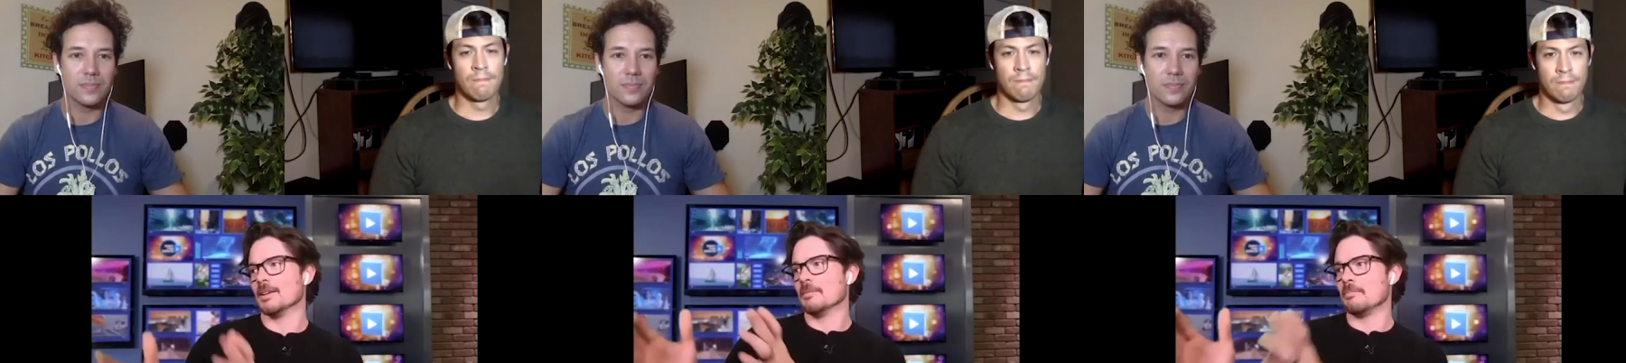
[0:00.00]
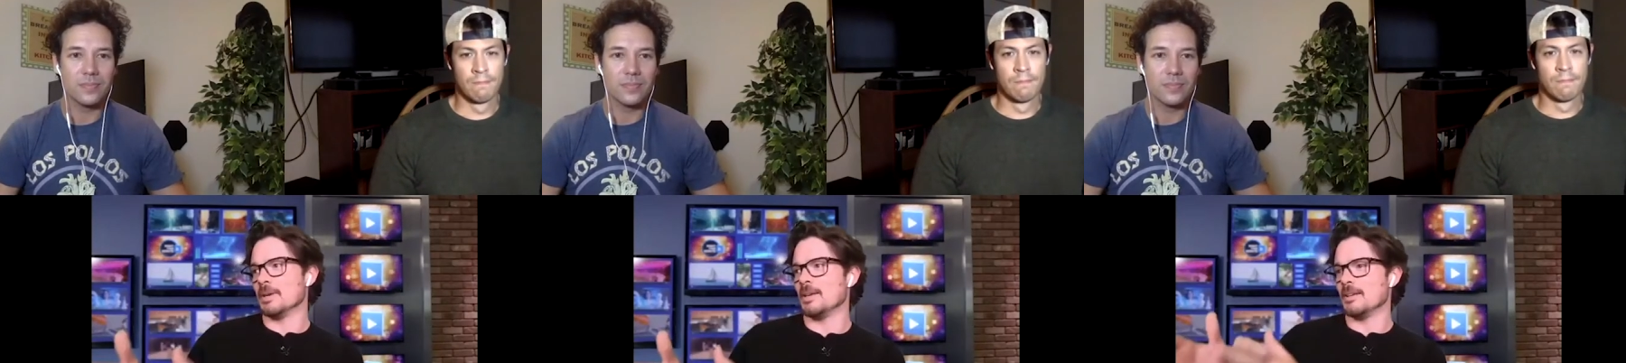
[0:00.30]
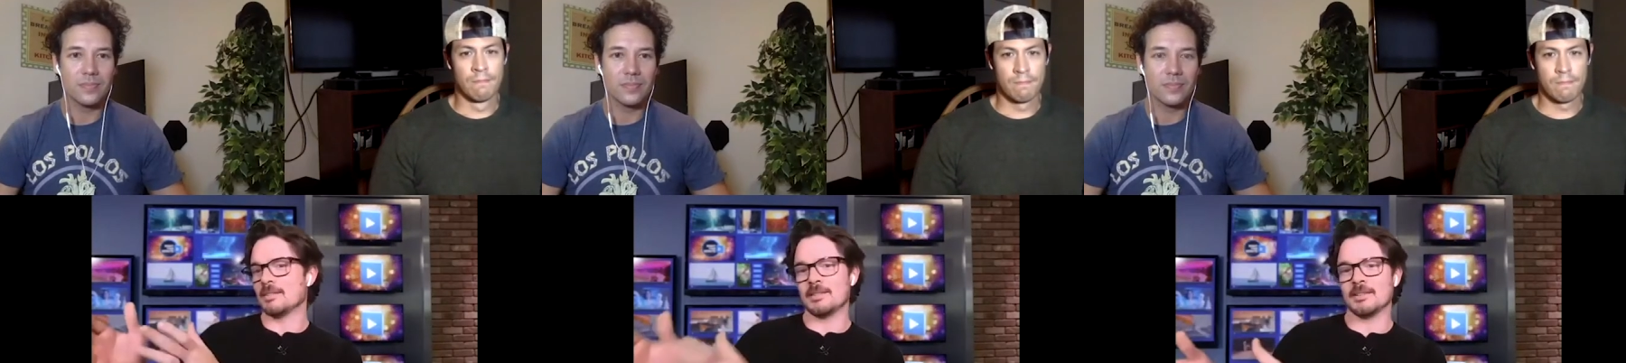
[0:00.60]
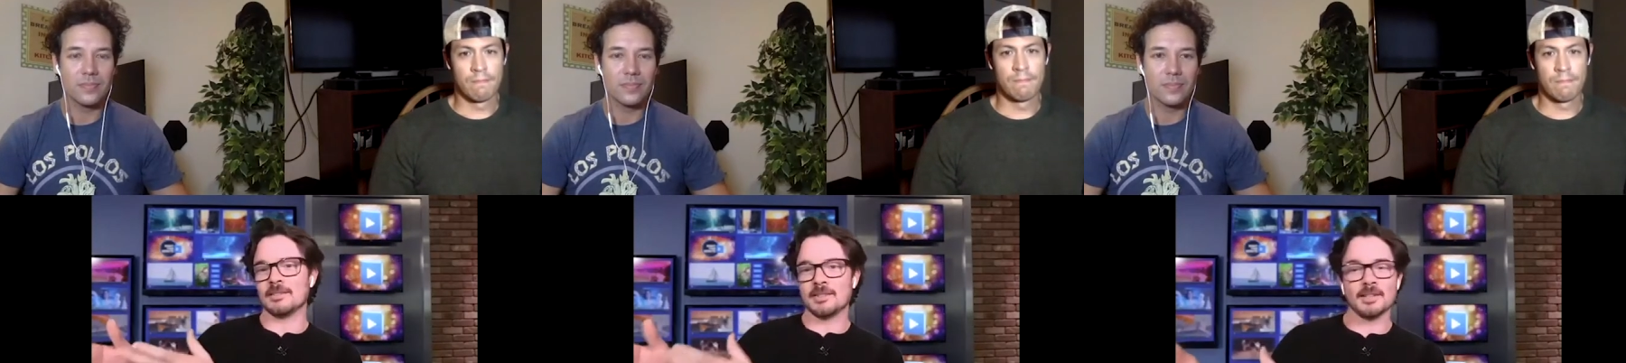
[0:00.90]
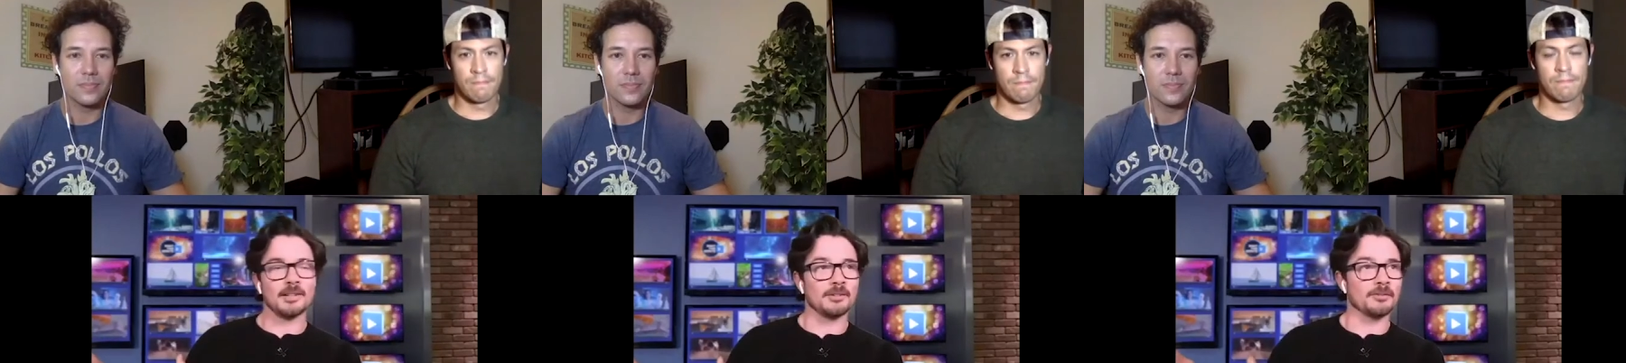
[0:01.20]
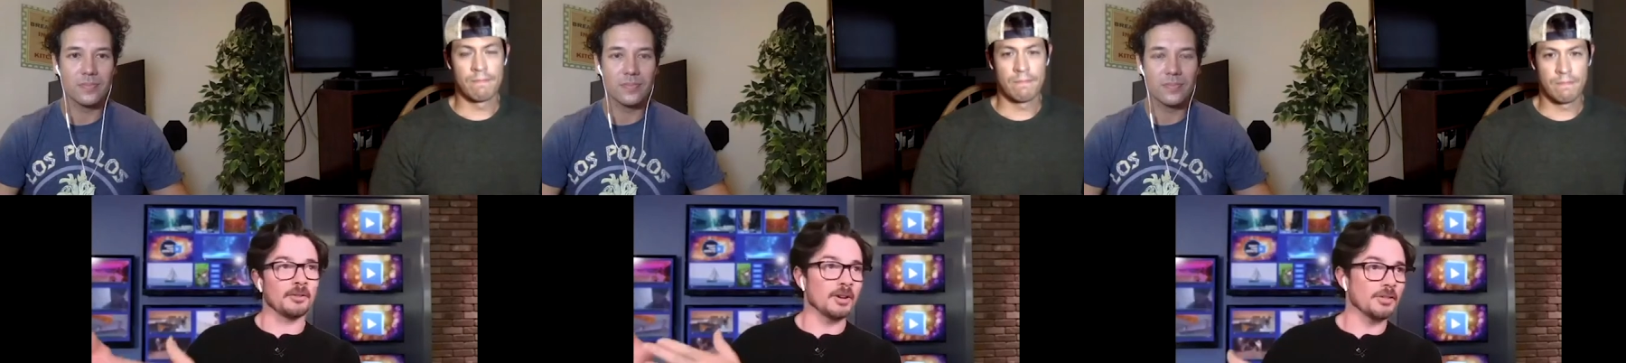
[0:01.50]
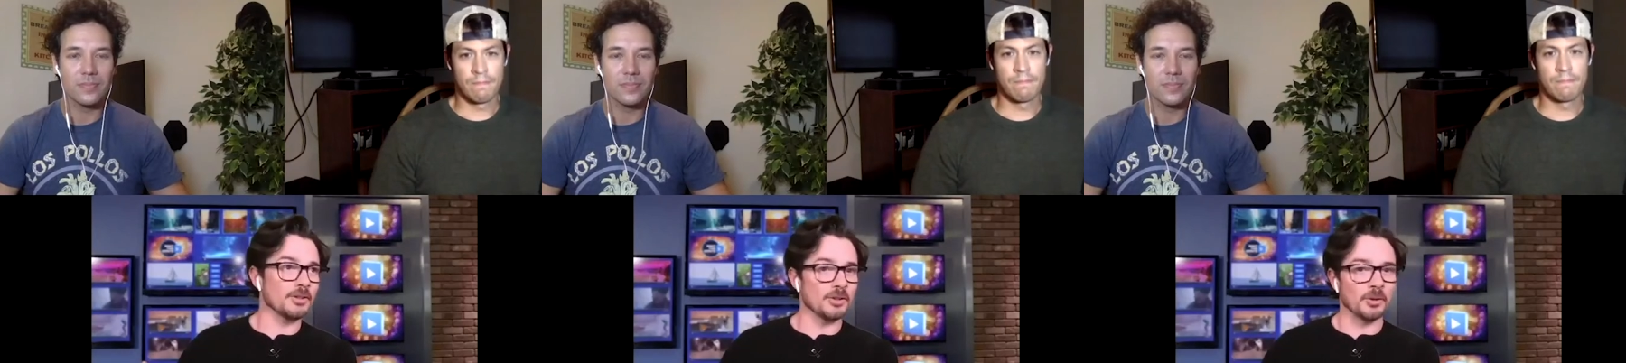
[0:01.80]
Speaker 1: B, C, and D for other
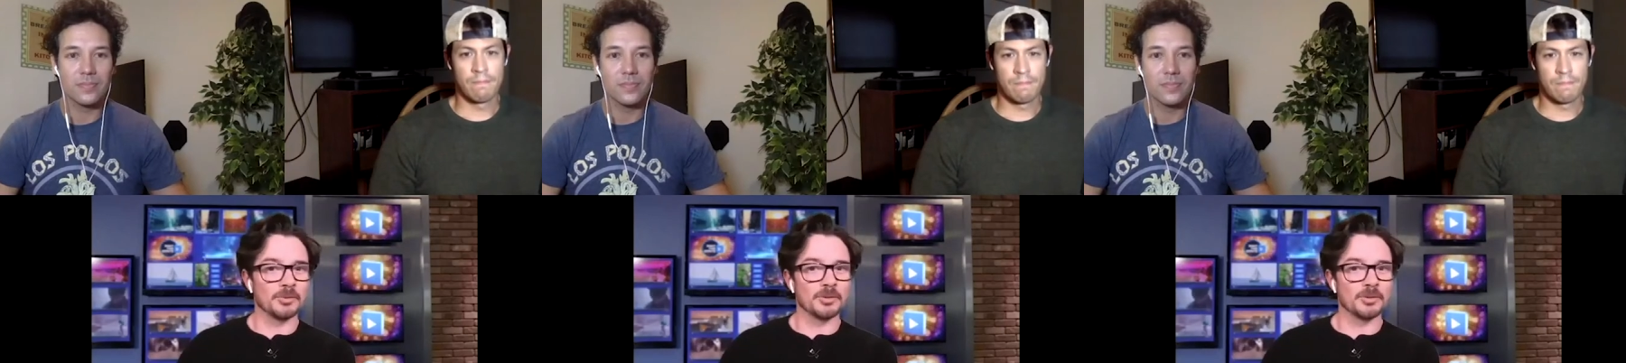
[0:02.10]
jobs.